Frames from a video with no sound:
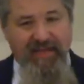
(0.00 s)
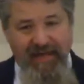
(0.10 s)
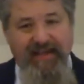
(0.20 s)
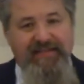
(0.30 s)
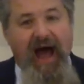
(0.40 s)

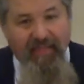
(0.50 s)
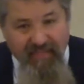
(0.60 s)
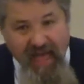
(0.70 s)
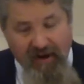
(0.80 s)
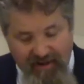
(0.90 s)
that is not
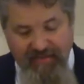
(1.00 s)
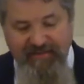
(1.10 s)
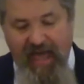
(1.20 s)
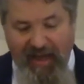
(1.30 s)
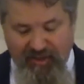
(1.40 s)
there in the
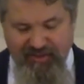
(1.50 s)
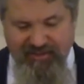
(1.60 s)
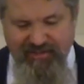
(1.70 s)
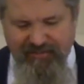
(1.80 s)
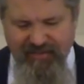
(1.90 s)

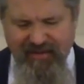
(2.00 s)
text.